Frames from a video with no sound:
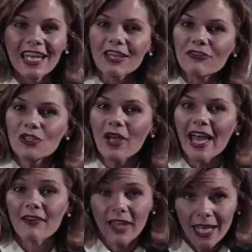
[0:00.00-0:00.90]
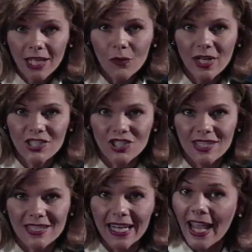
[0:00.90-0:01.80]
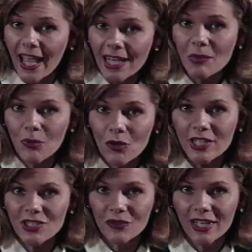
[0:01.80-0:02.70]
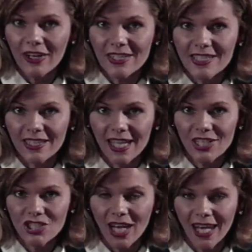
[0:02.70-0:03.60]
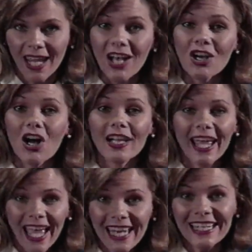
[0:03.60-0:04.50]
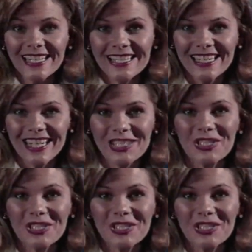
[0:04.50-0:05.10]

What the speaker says: If you have any questions at any point during our installation, call NEC